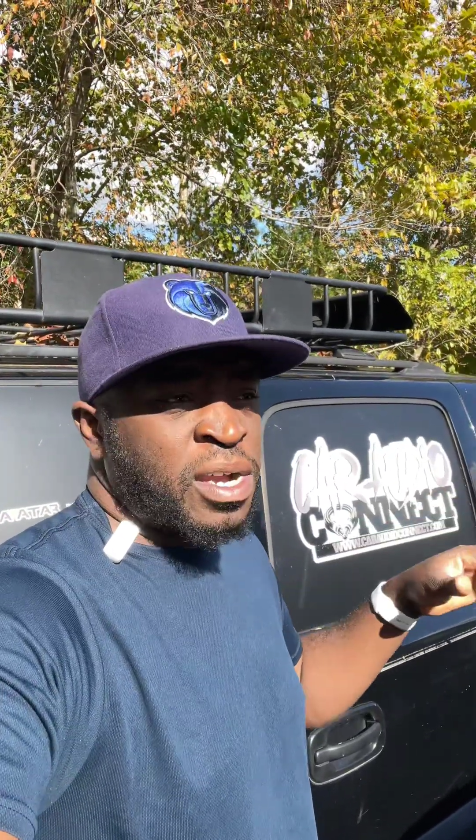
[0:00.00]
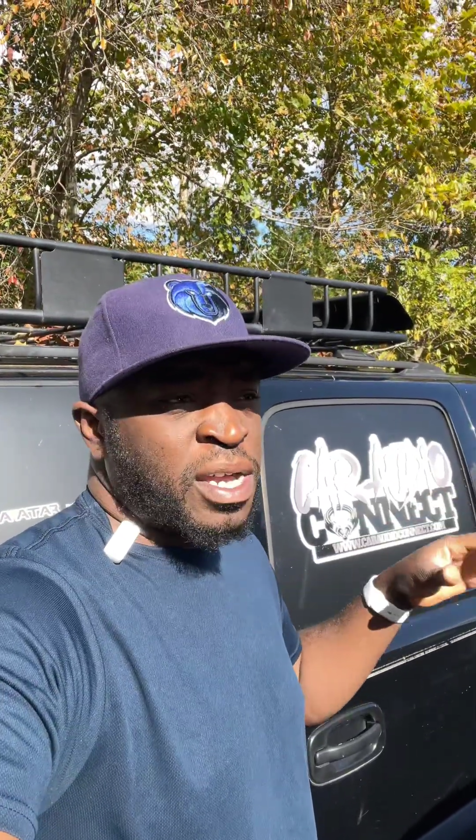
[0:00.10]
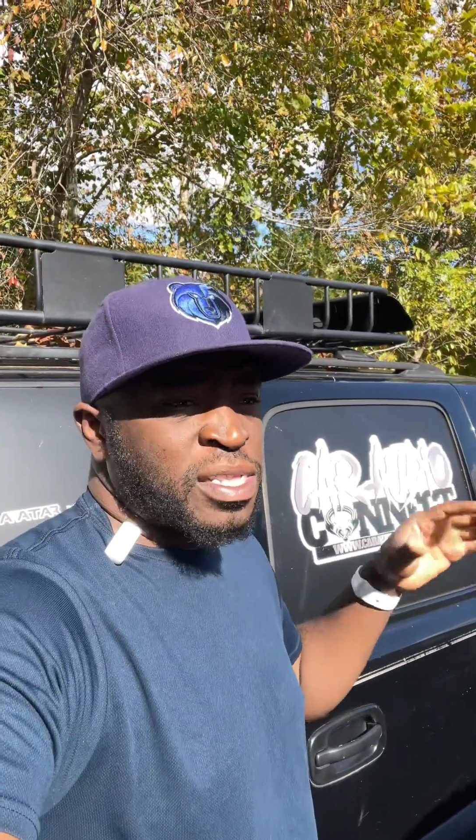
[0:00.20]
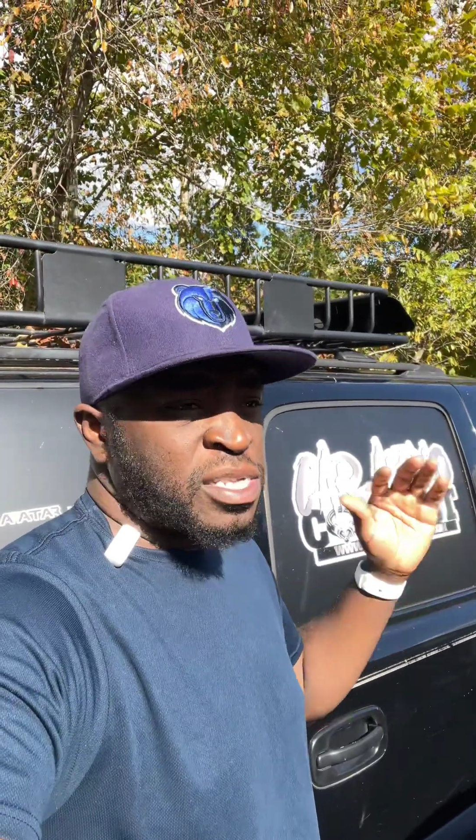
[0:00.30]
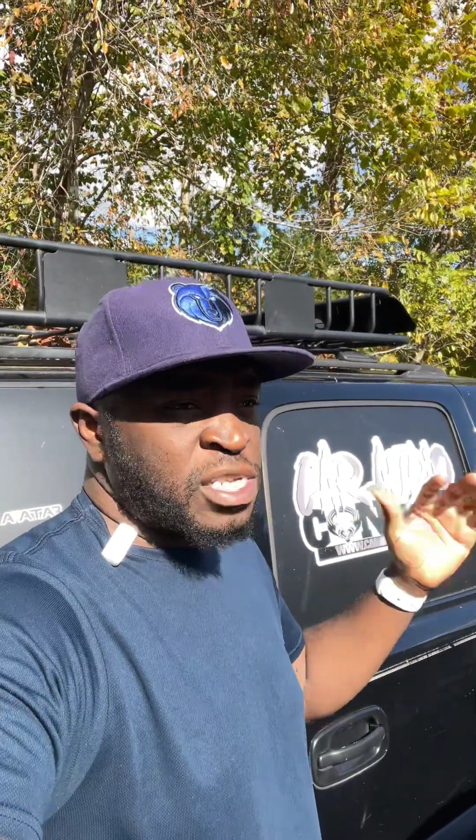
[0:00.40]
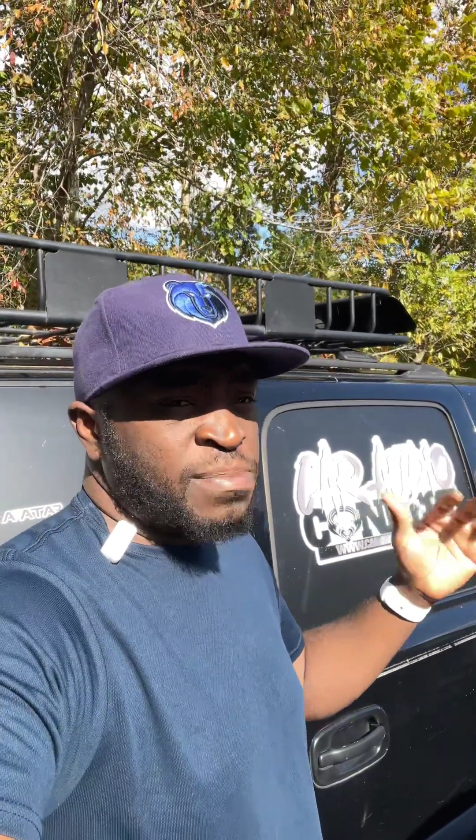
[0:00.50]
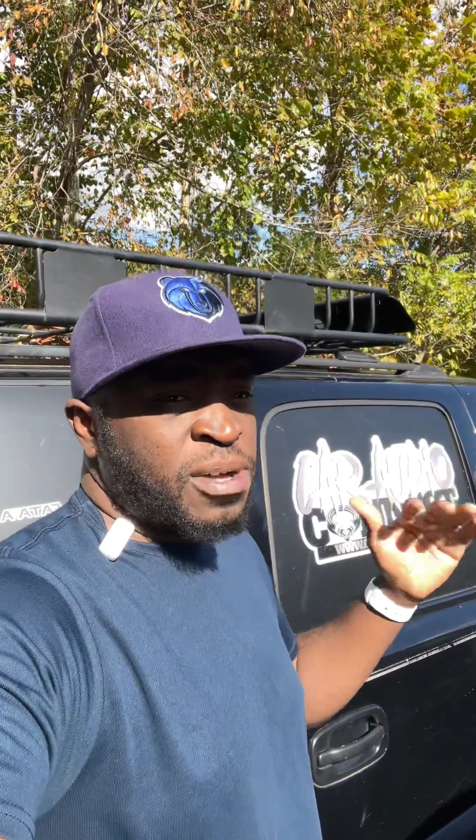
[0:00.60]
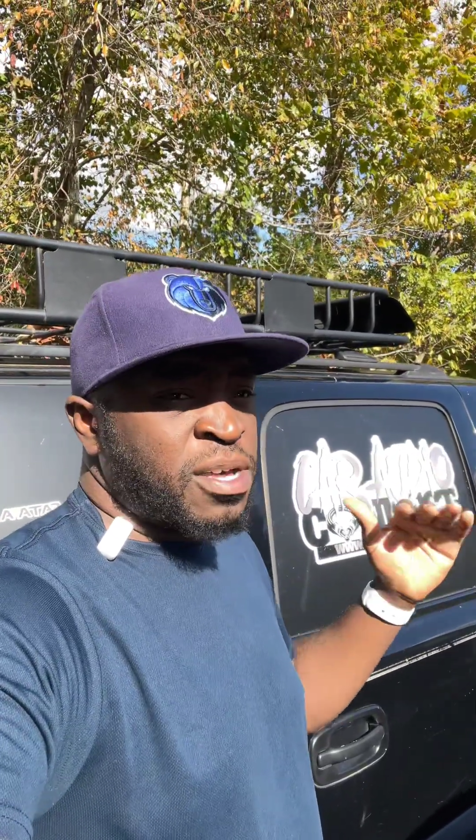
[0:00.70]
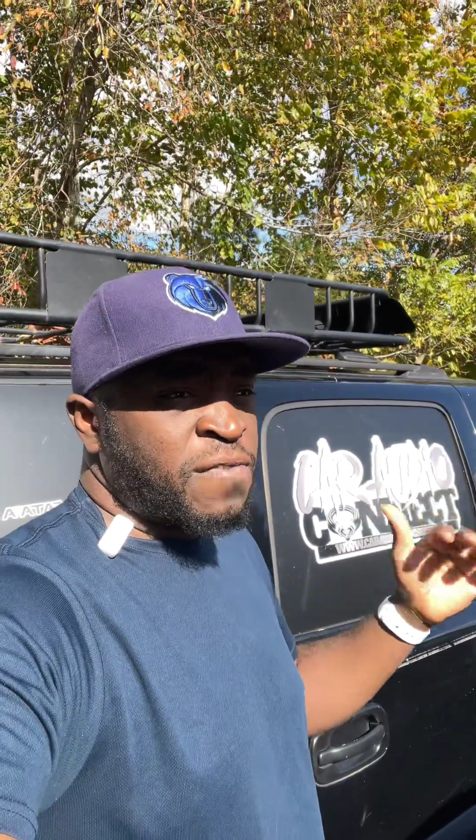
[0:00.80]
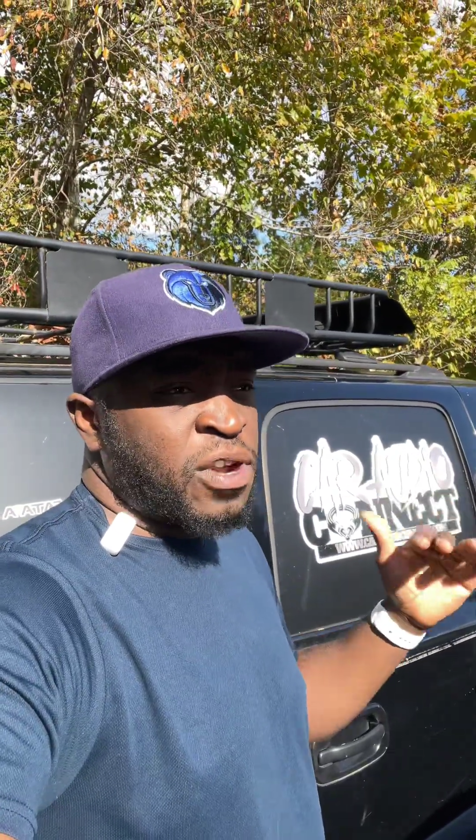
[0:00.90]
like the sub had
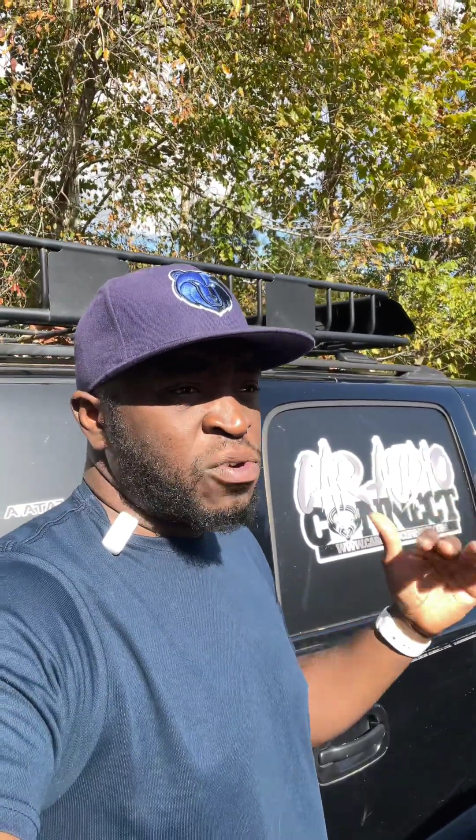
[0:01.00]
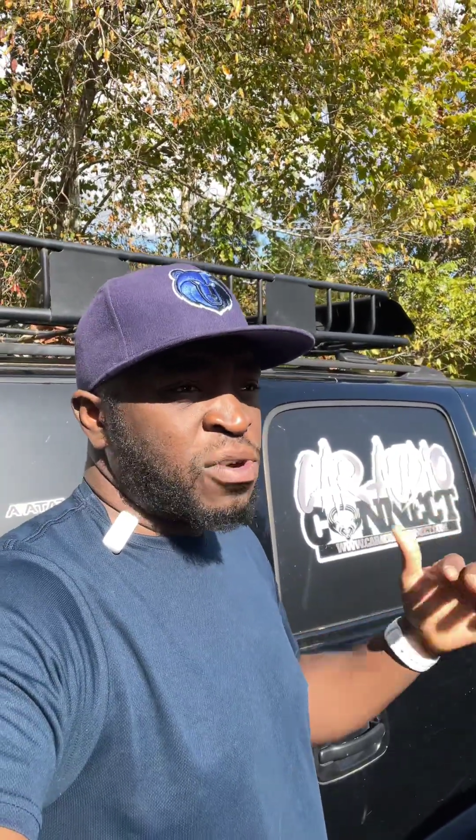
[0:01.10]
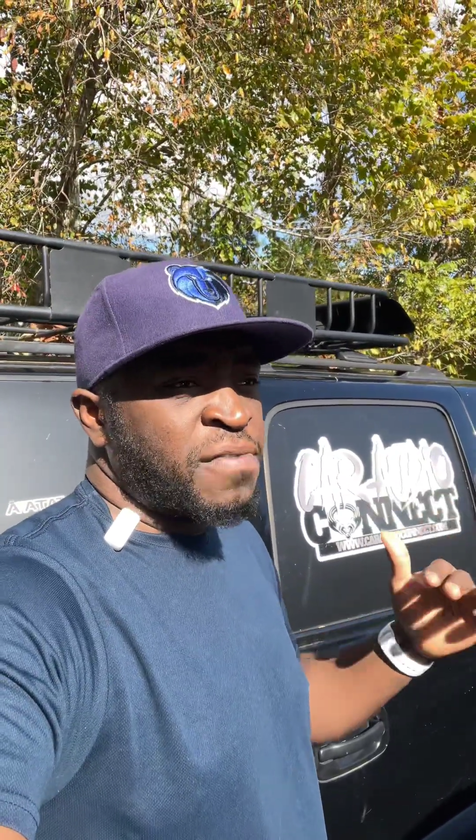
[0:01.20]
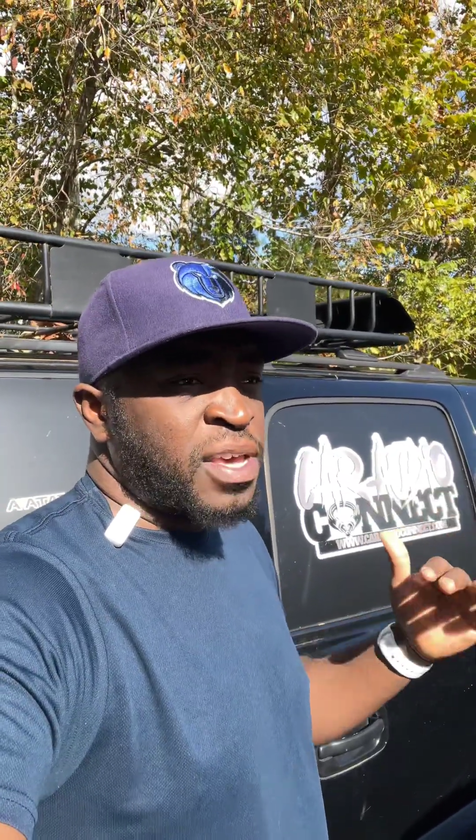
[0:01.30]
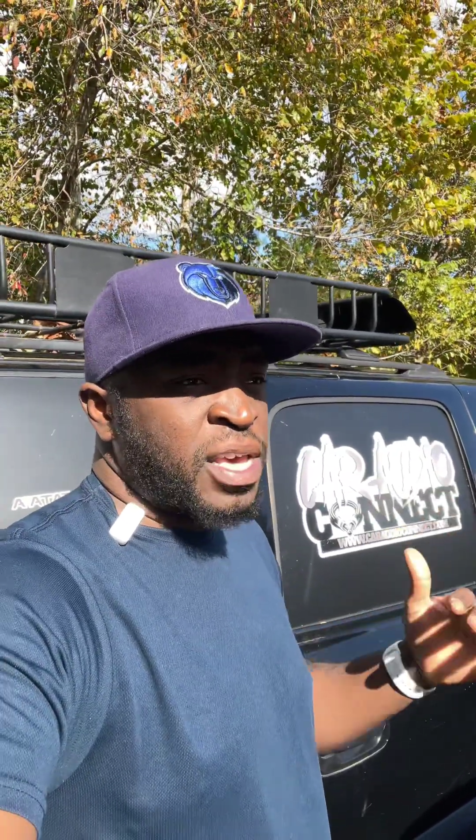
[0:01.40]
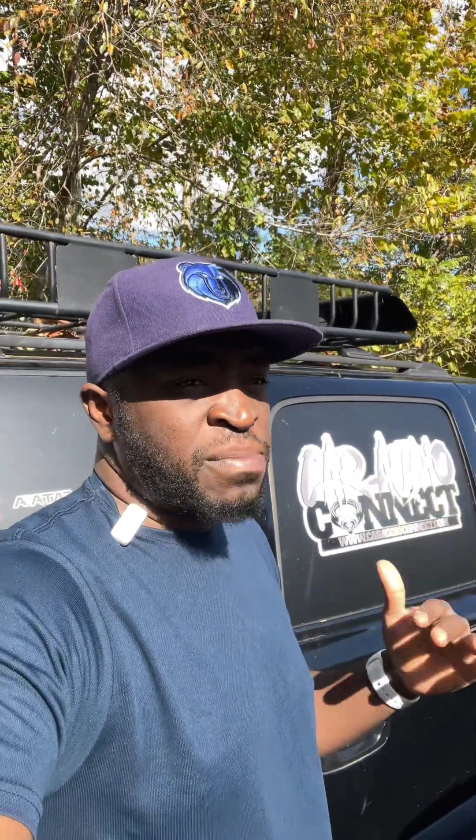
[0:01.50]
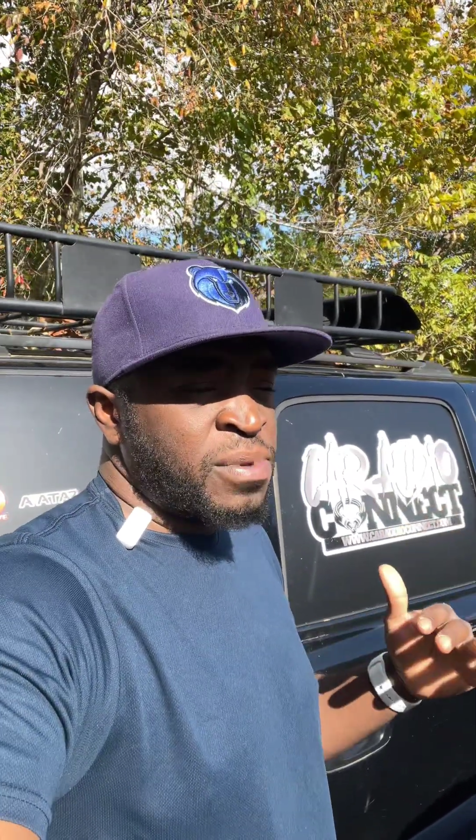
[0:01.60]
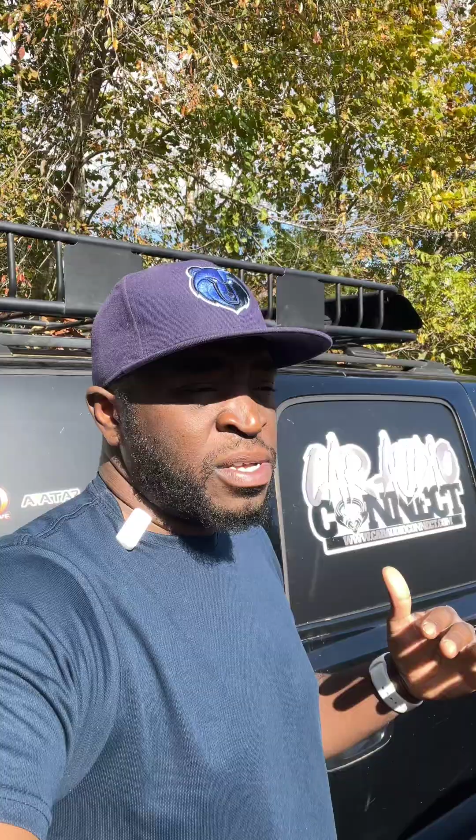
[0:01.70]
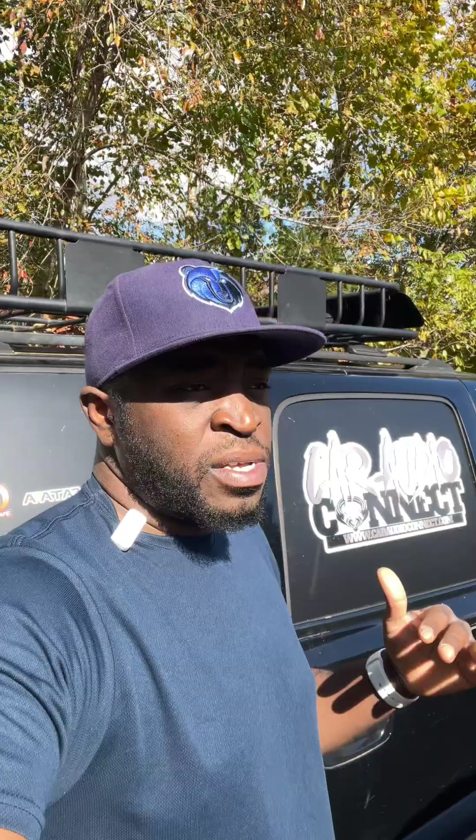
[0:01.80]
caught on fire. Whoever had them,